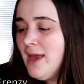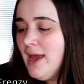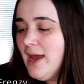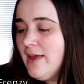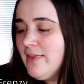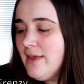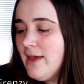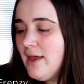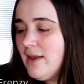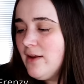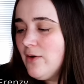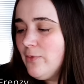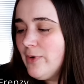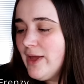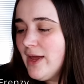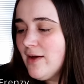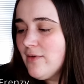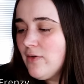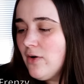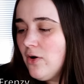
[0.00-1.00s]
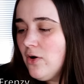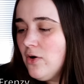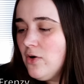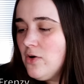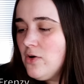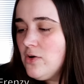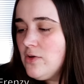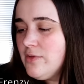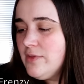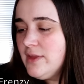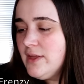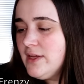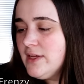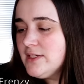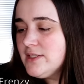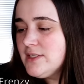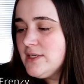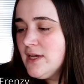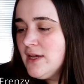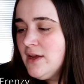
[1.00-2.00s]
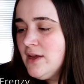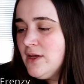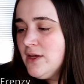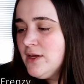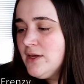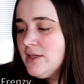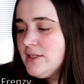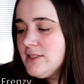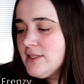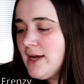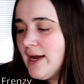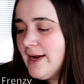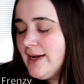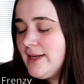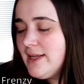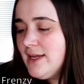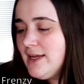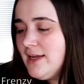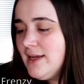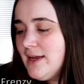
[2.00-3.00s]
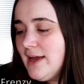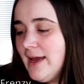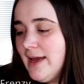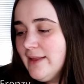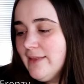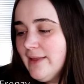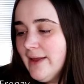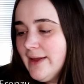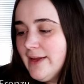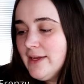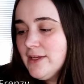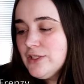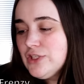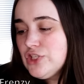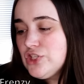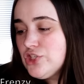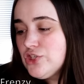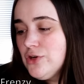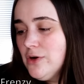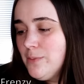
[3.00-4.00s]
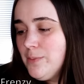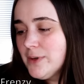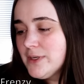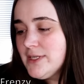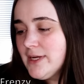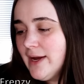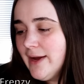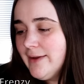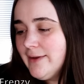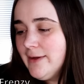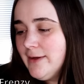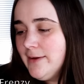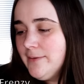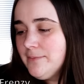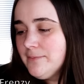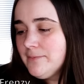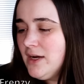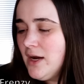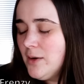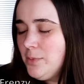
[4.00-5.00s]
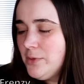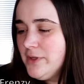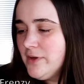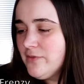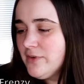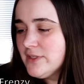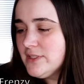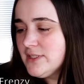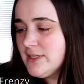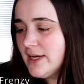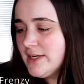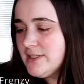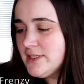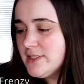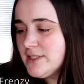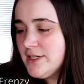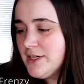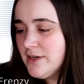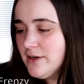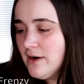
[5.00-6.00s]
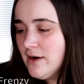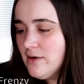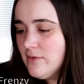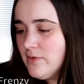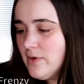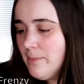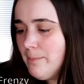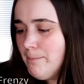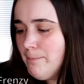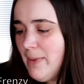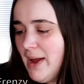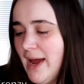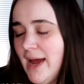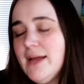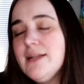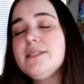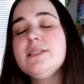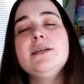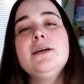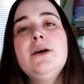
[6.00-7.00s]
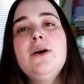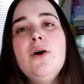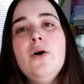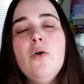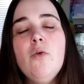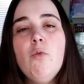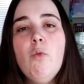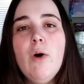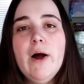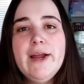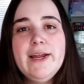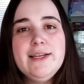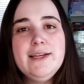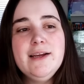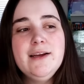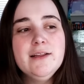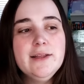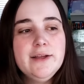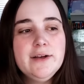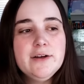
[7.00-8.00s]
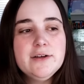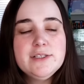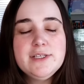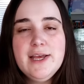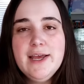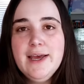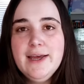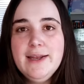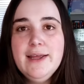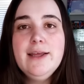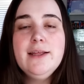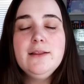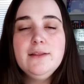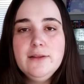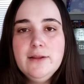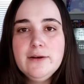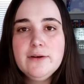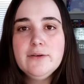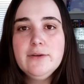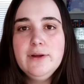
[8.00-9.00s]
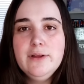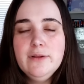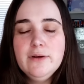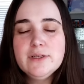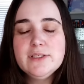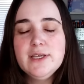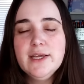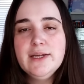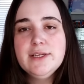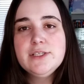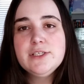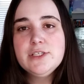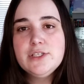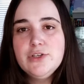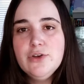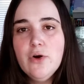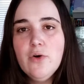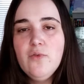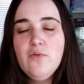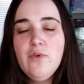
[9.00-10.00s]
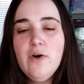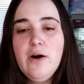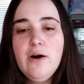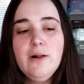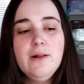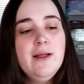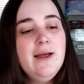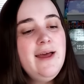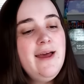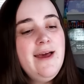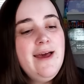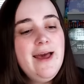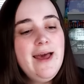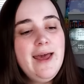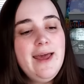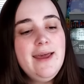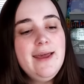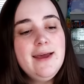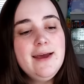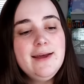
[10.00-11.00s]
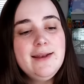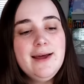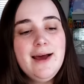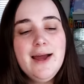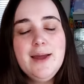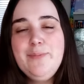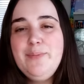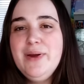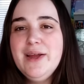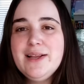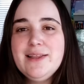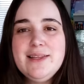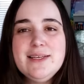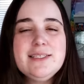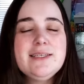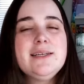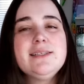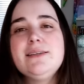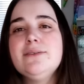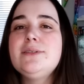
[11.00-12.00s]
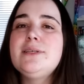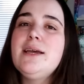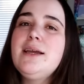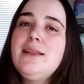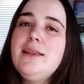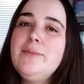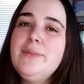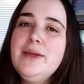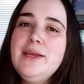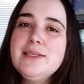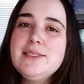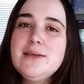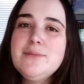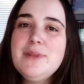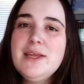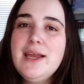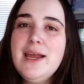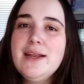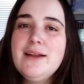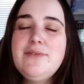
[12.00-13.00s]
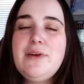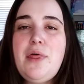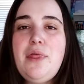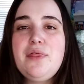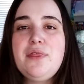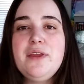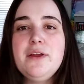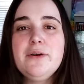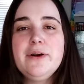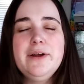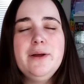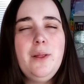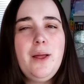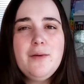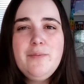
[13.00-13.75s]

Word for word: And then we have all these tiny and like super tiny, a couple different sizes here of matte white glitters. And it literally looks like snowfall. And I picked this because I was like, let me get something kind of ethereal.